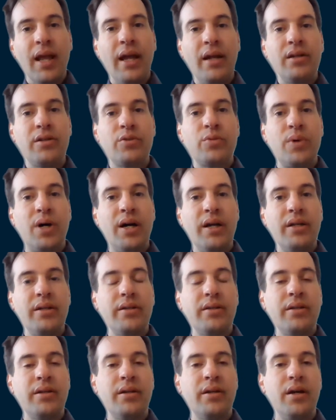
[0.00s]
and
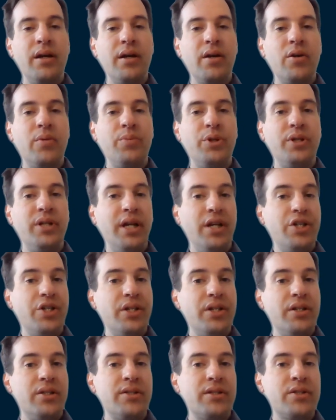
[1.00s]
write a
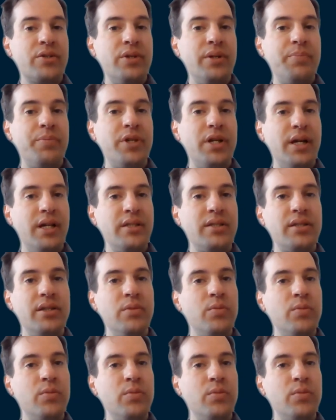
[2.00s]
computational script as
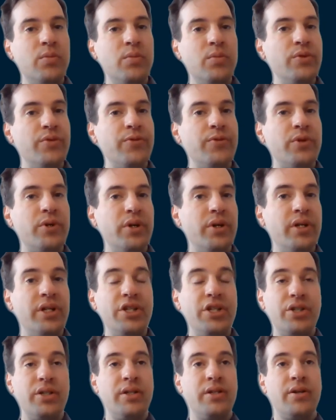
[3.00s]
you would do for your
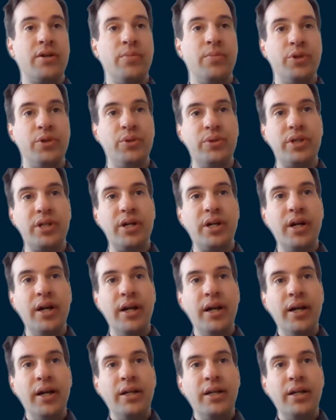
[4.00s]
digital computer.